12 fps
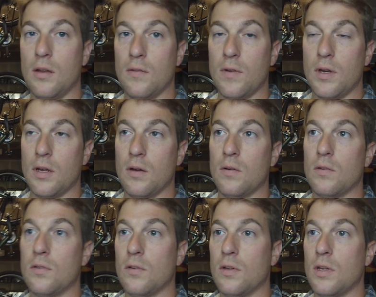the video,
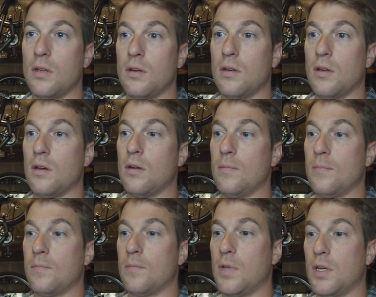so that
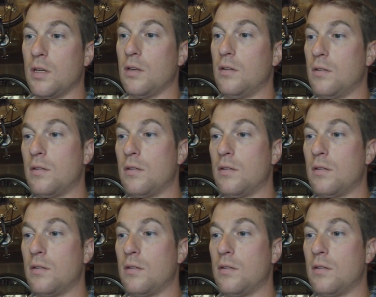he could